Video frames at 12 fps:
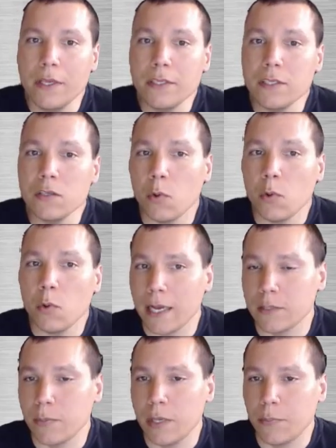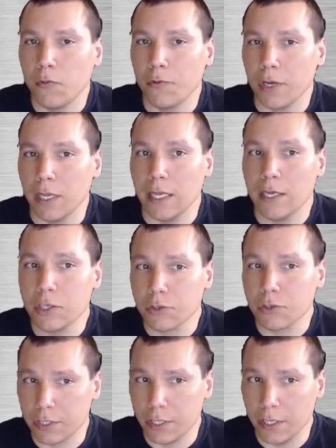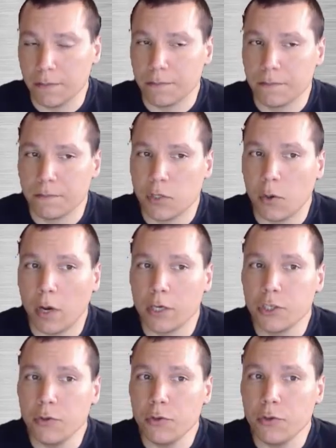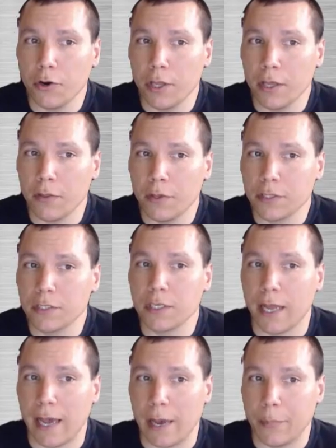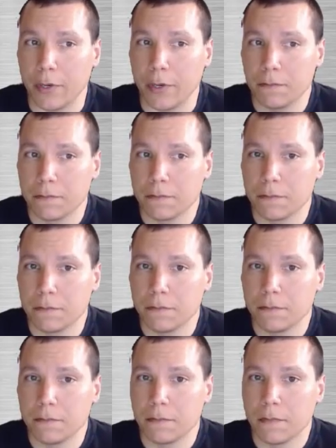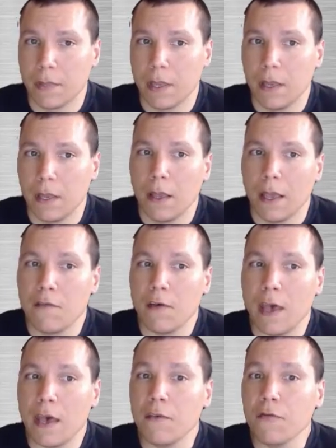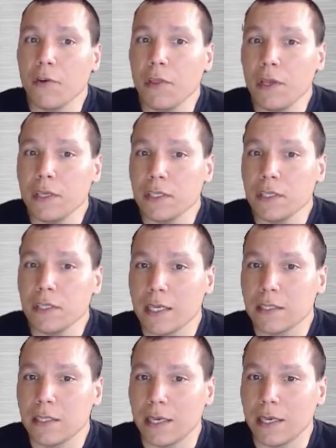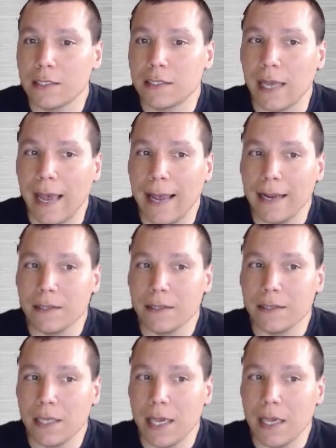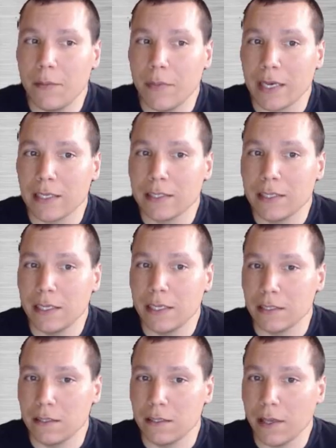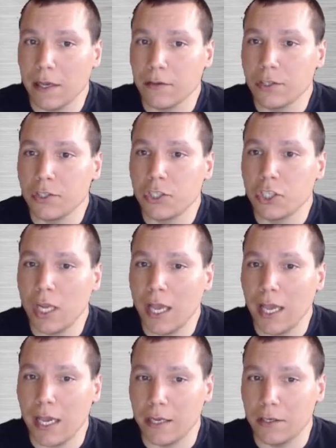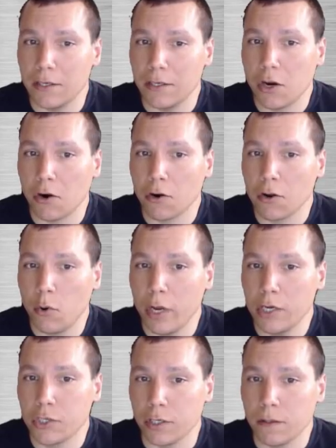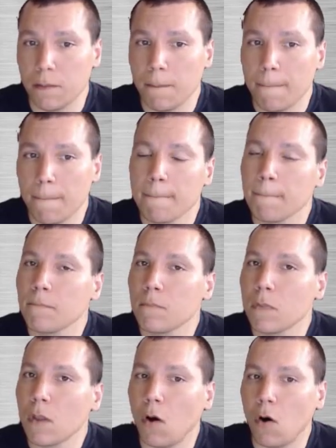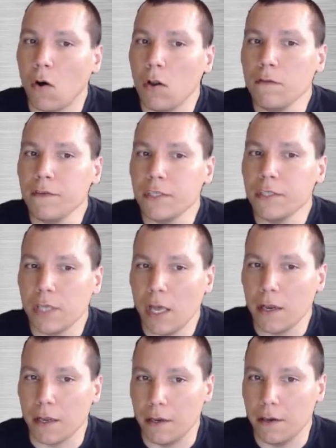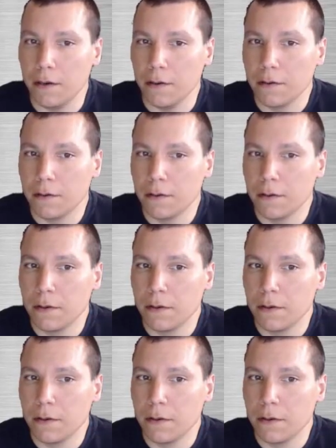This is what has people really interested. So on June 30th, this is going to happen. If everything stays the exact same as it is, nothing else has changed in our equation, all of a sudden,